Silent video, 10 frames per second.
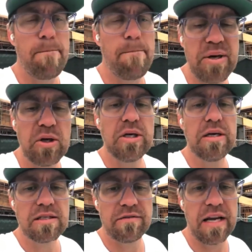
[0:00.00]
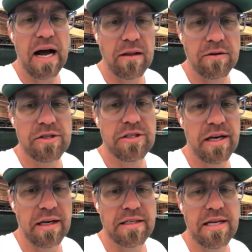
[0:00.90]
billions of dollars sitting
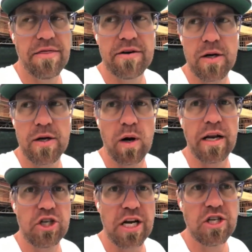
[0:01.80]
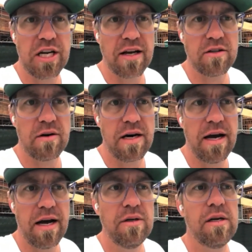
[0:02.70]
in 1031 exchange accounts right
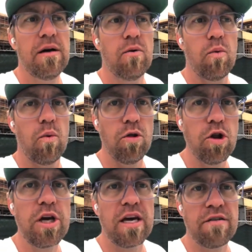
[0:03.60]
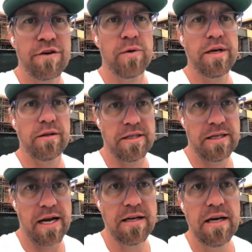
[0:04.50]
now looking for real
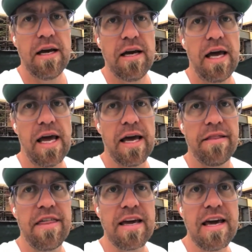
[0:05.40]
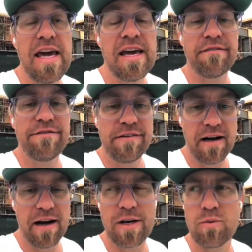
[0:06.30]
estate. And they can't
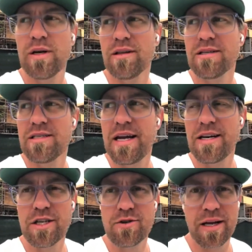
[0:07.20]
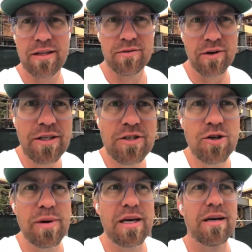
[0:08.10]
find real estate to transfer into
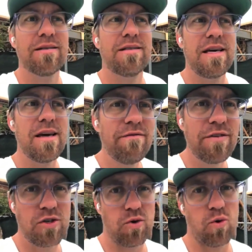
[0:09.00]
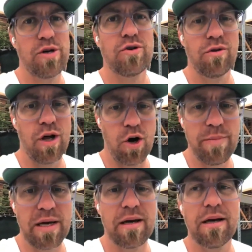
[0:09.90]
because the inventories are low
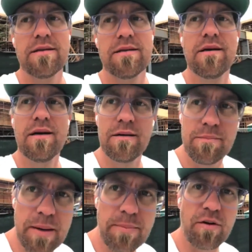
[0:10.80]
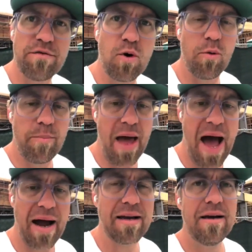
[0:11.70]
because people have pulled
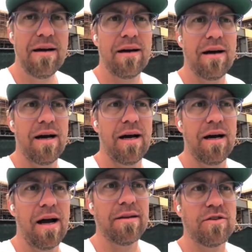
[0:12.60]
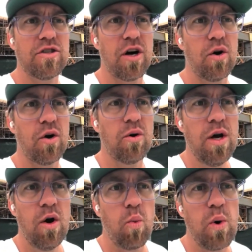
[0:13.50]
back. And so
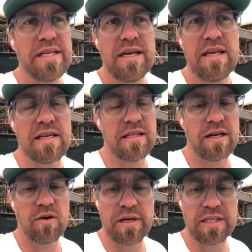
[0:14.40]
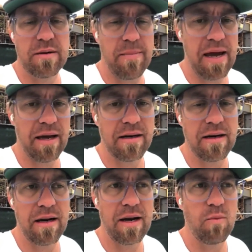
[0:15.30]
we see this increased demand,
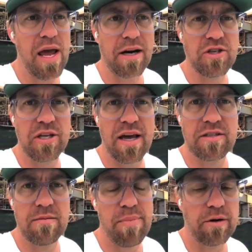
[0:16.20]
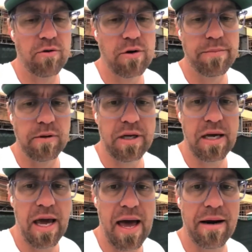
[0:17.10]
and we actually have some big groups looking
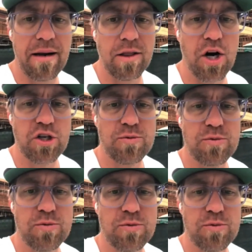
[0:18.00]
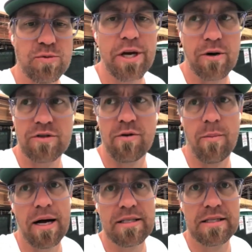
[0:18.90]
at large portfolios from
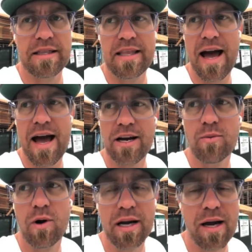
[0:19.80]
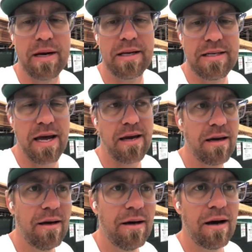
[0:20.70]
us that they actually want to come in and take
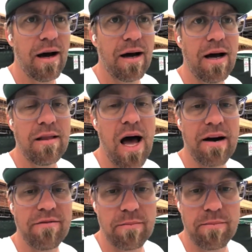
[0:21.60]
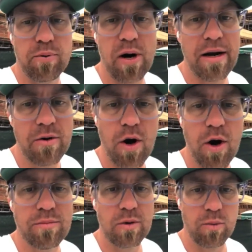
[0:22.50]
a lot of the brand new
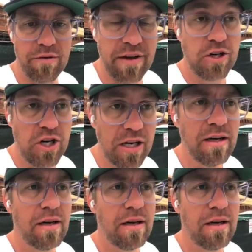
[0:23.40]
homes that we're finishing.